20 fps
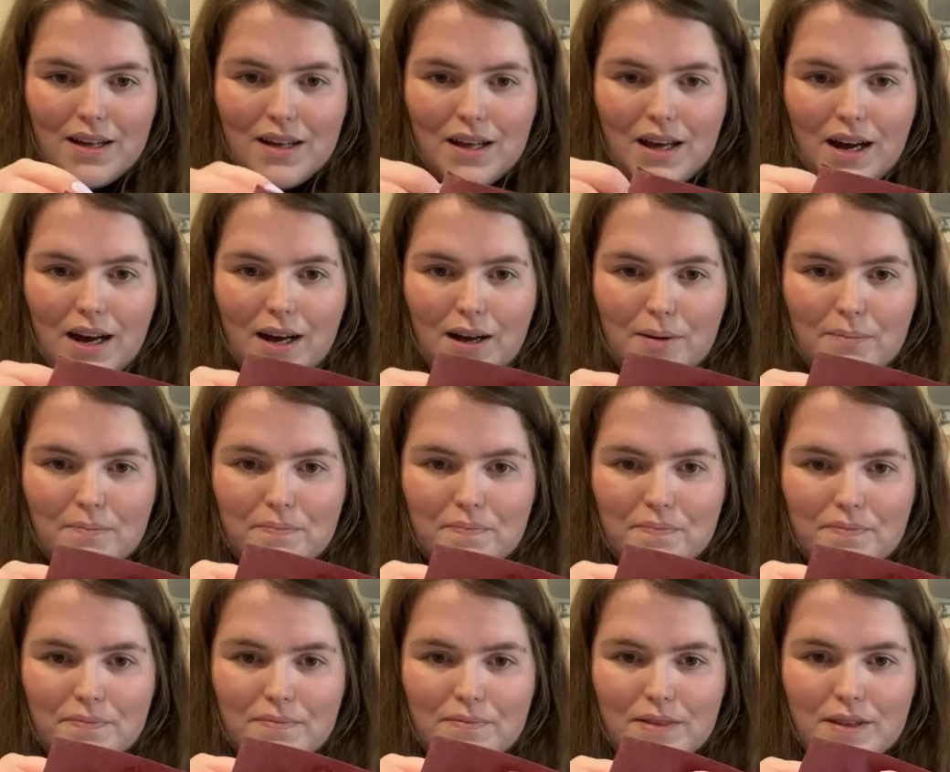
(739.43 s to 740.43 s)

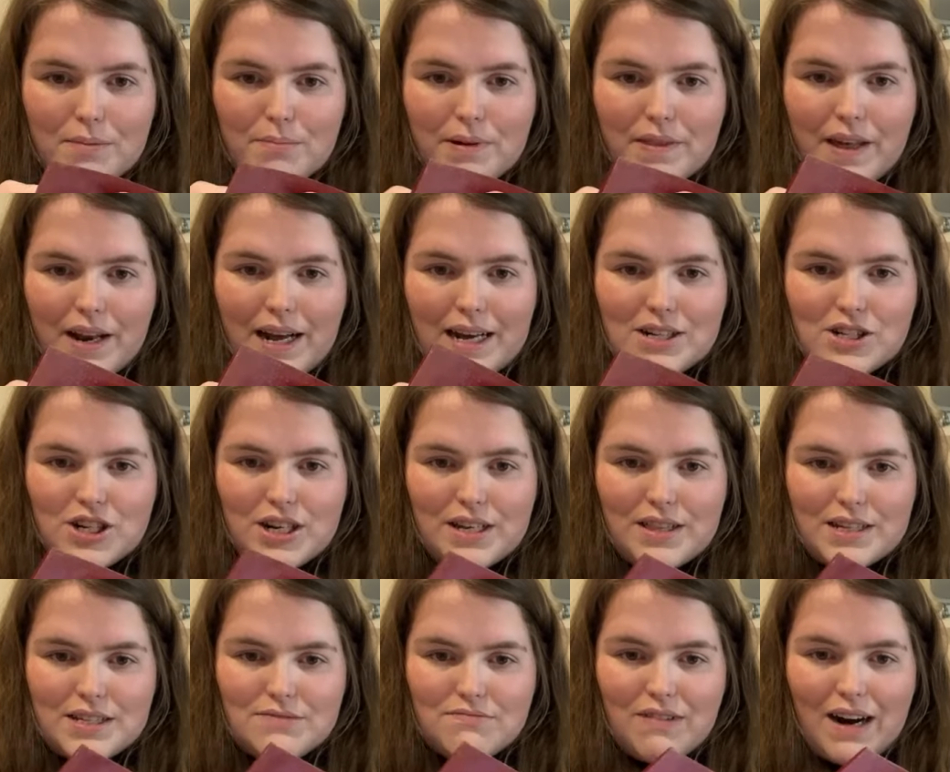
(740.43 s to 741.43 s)
But then actually
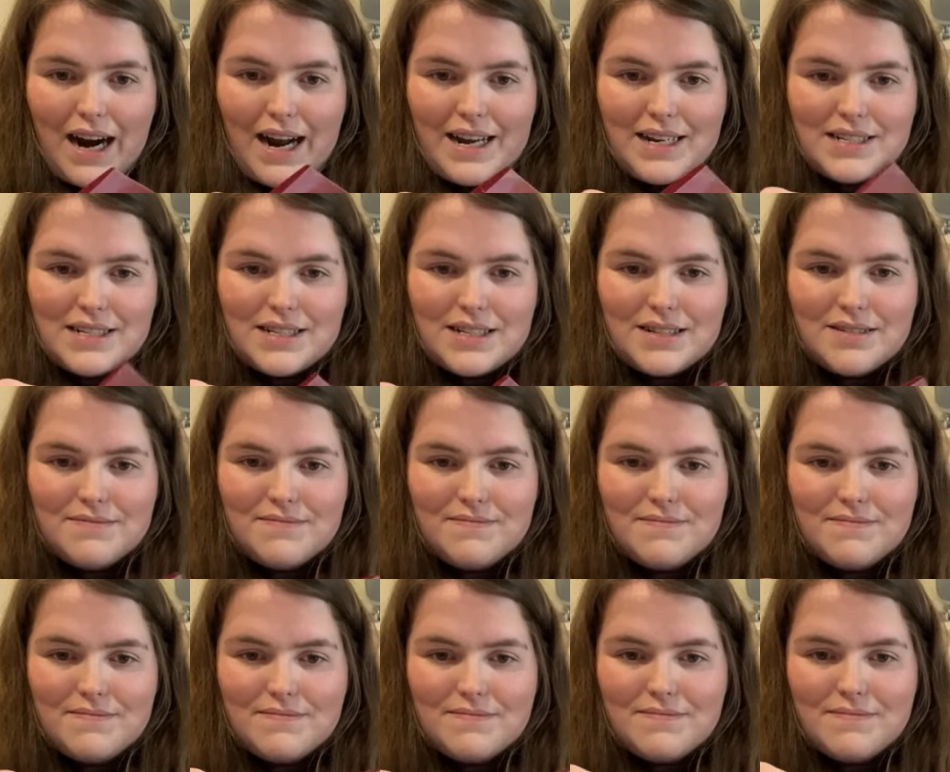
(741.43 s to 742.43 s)
this red,
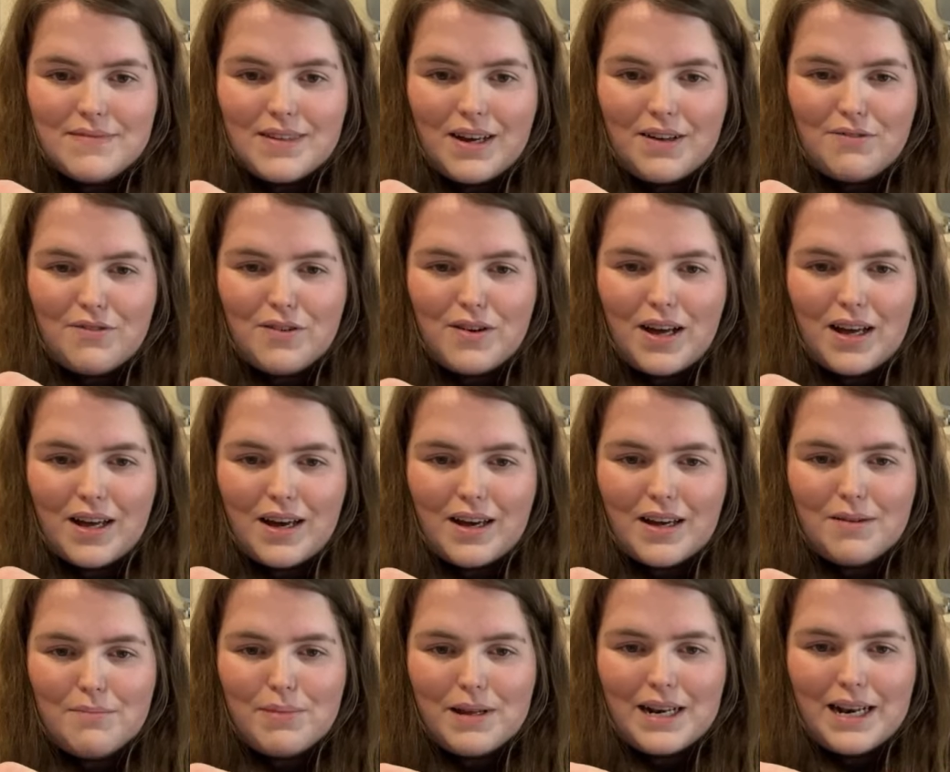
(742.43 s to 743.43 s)
I feel like I can
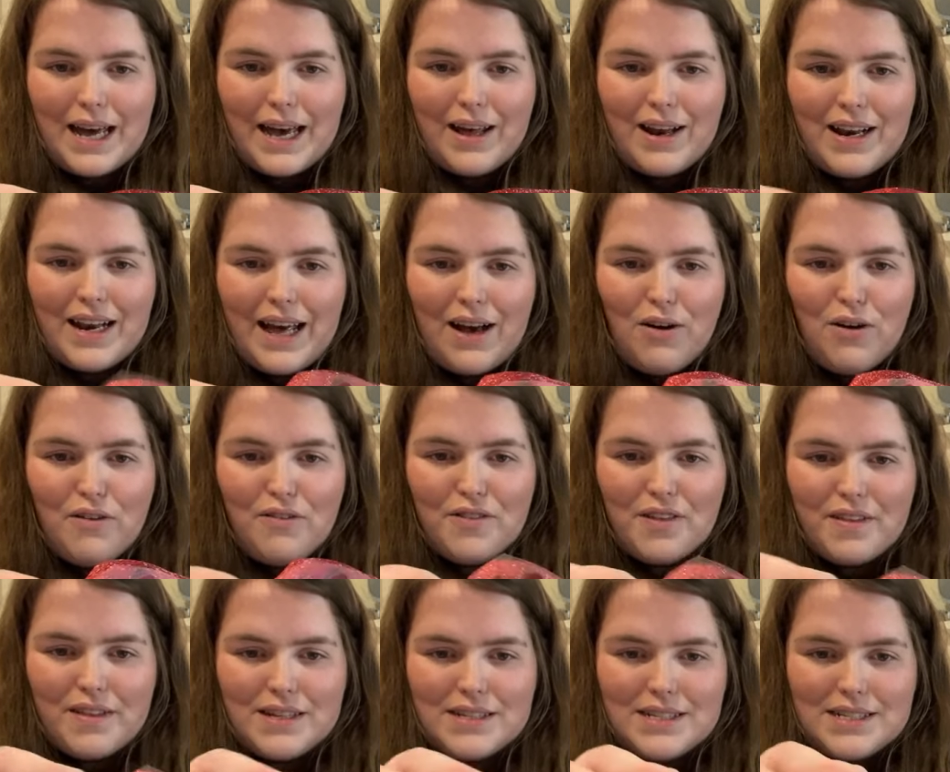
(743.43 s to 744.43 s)
be let off that
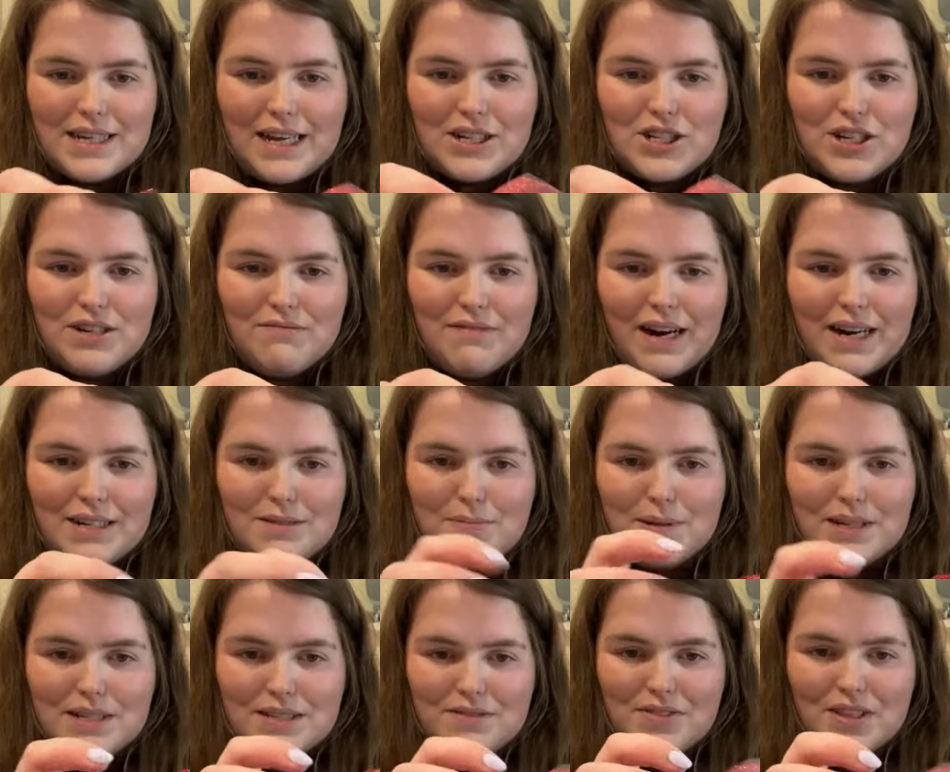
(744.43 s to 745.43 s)
this is actually red
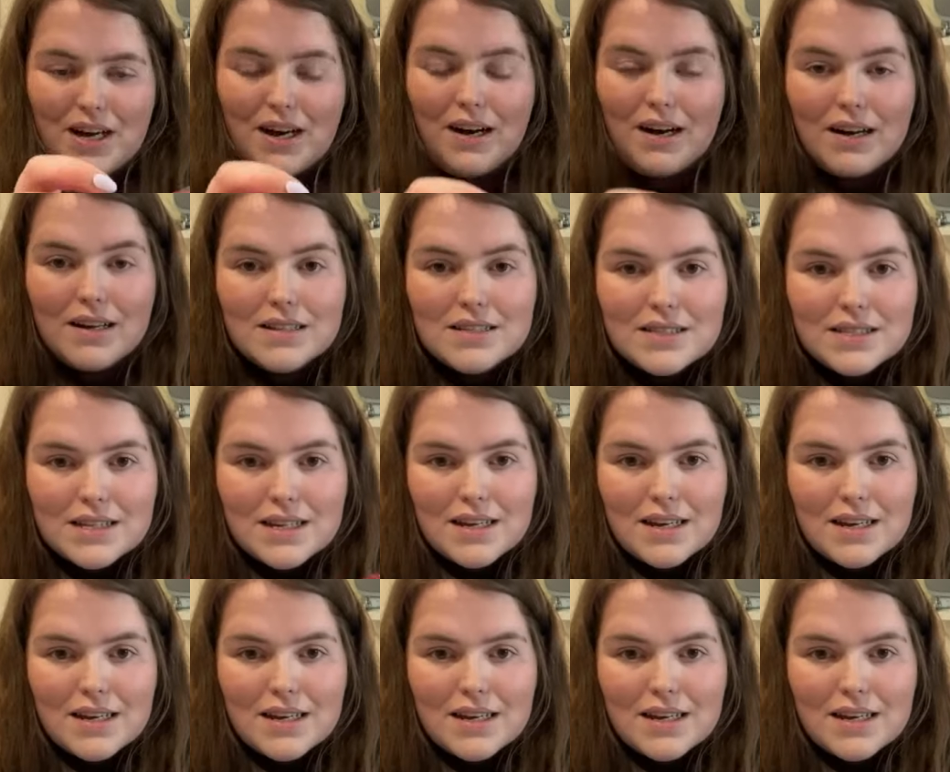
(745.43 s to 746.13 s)
because of the hearts.